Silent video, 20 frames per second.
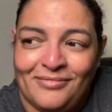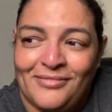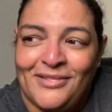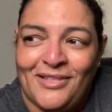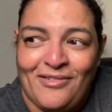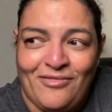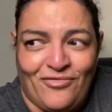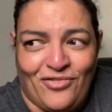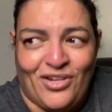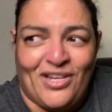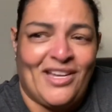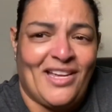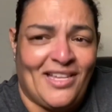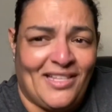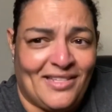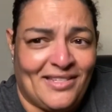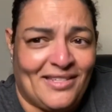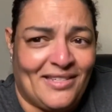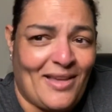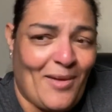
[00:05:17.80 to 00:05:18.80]

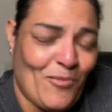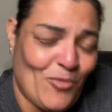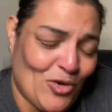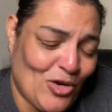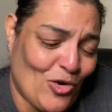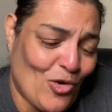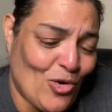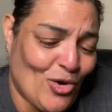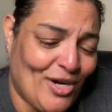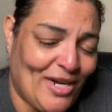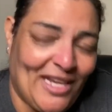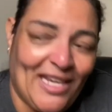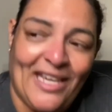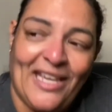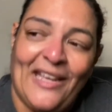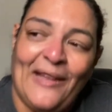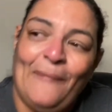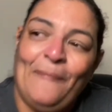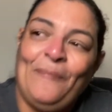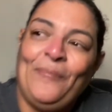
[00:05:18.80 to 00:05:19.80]
Forgets I'm recording.
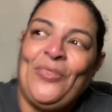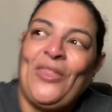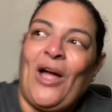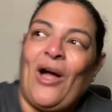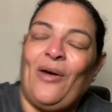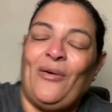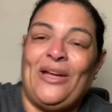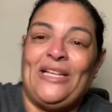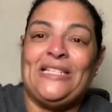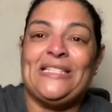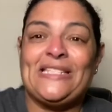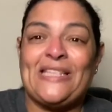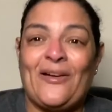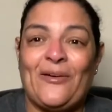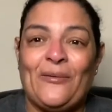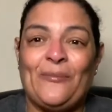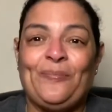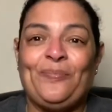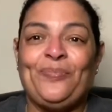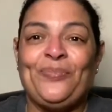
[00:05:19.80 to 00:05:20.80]
All right,
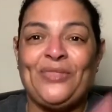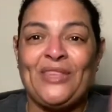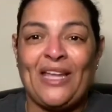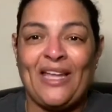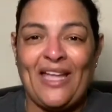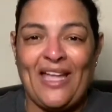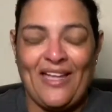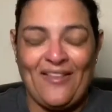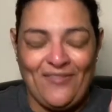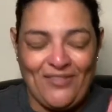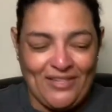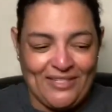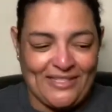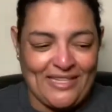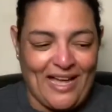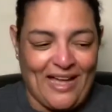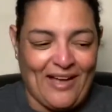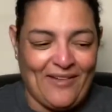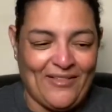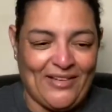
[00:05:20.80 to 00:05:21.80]
so if you
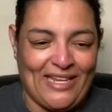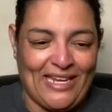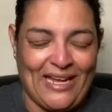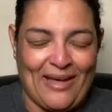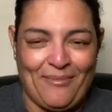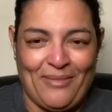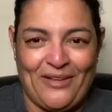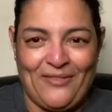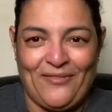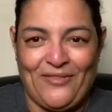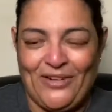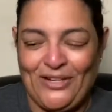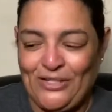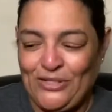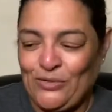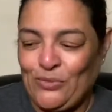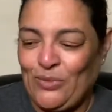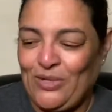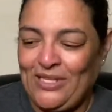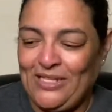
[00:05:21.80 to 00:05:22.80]
saw when I got my
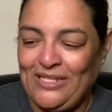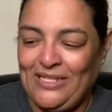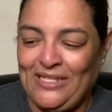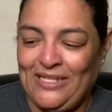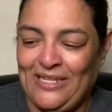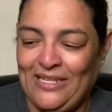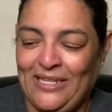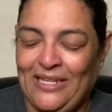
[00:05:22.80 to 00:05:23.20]
first one,